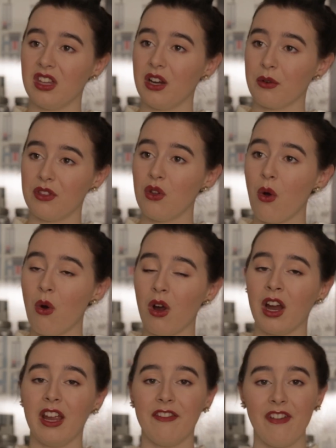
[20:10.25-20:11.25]
and there with
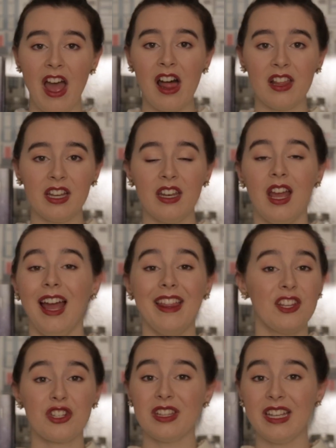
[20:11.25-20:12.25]
Noir and Valen, and
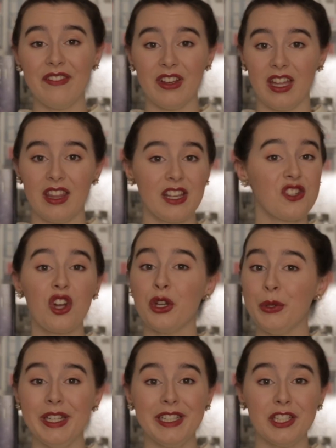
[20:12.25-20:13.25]
then just leave it. That's all
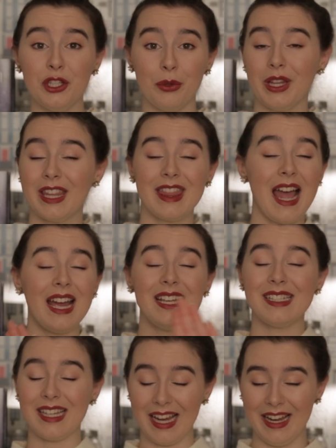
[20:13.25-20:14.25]
you need to do. Like, that
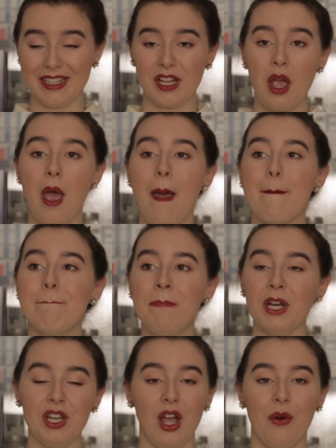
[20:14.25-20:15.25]
is it.
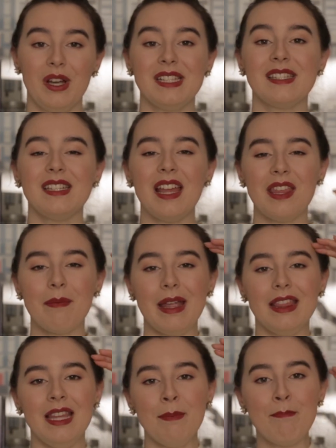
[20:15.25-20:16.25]
But no, instead they
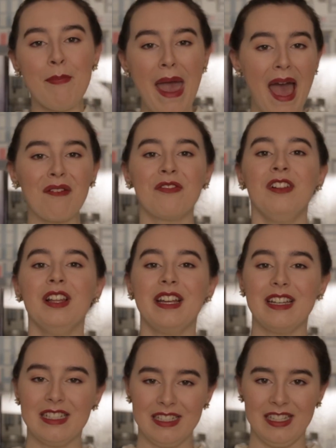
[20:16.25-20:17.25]
made the
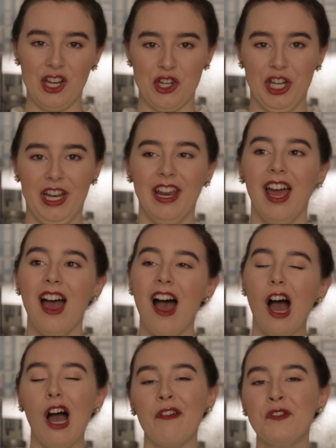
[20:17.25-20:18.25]
baffling decision
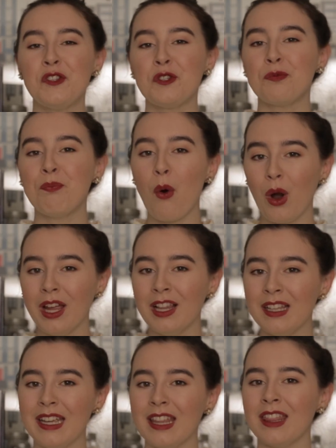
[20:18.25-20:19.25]
of
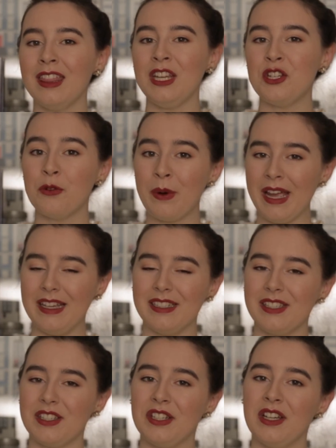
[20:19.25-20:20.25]
spoiling the
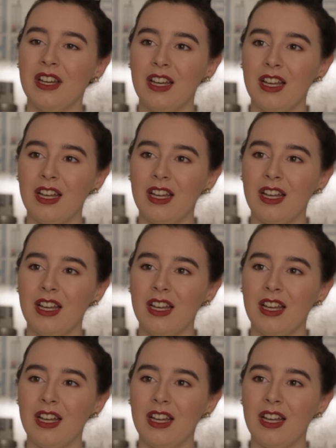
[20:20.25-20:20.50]
twist,